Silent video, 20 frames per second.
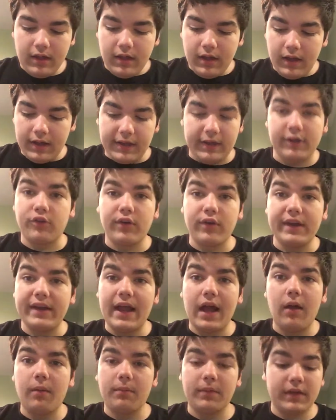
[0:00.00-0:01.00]
Again, great
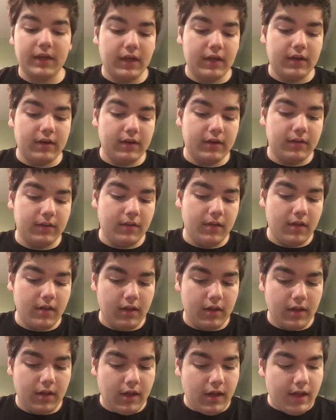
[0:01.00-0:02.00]
album again.
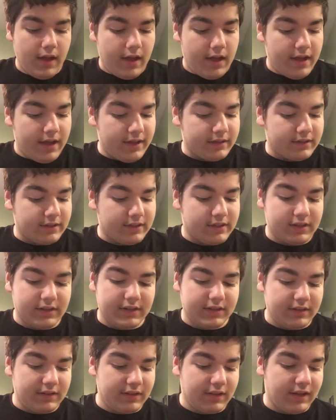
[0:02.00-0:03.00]
And